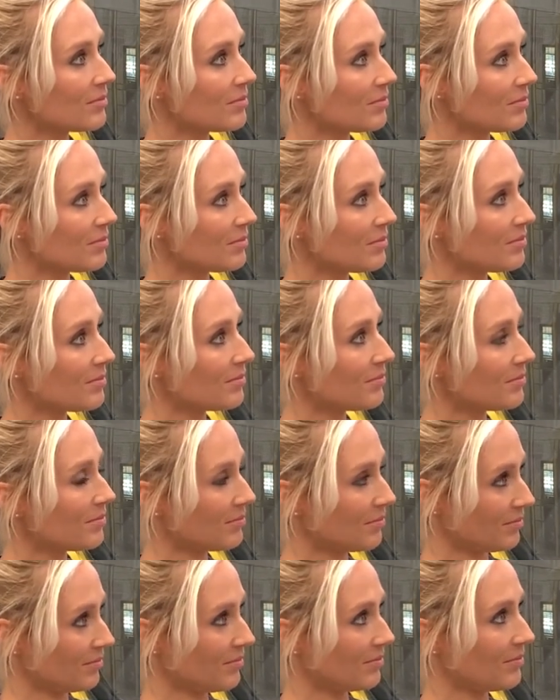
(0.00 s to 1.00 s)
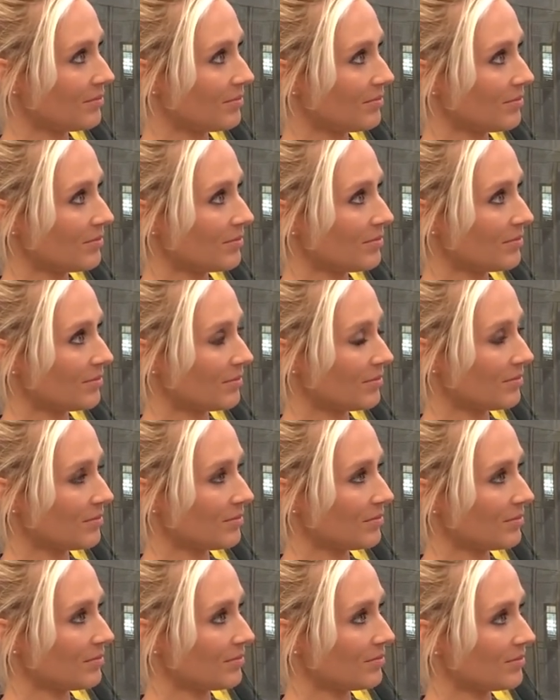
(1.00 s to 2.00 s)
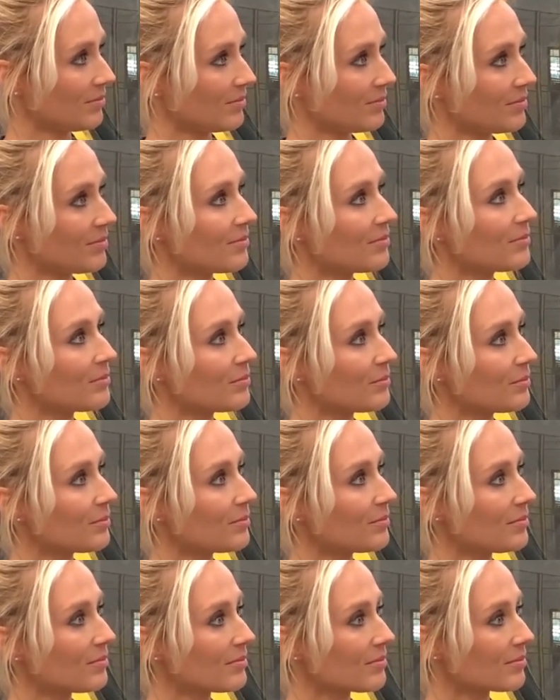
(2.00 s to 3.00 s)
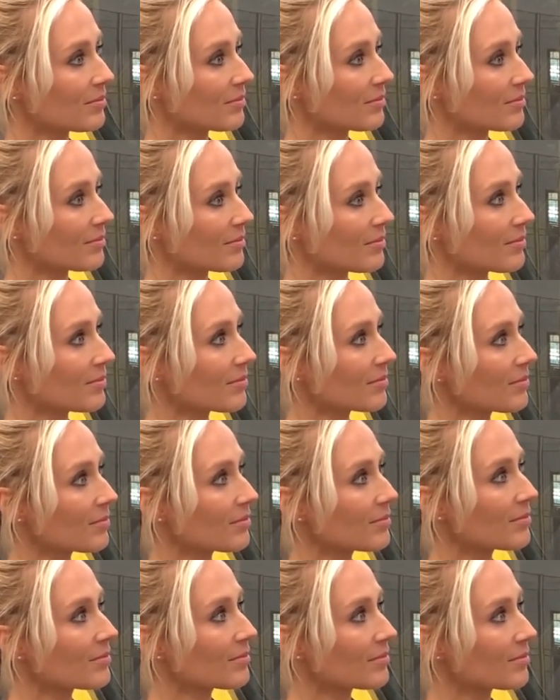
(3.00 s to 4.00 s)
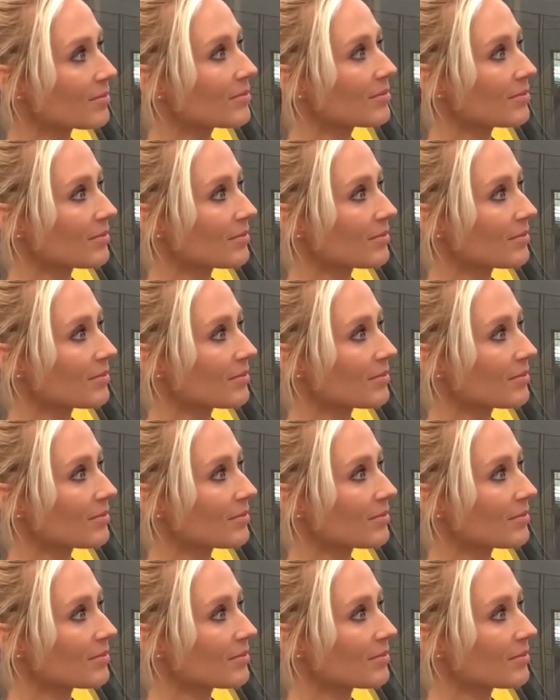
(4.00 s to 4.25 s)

(silent)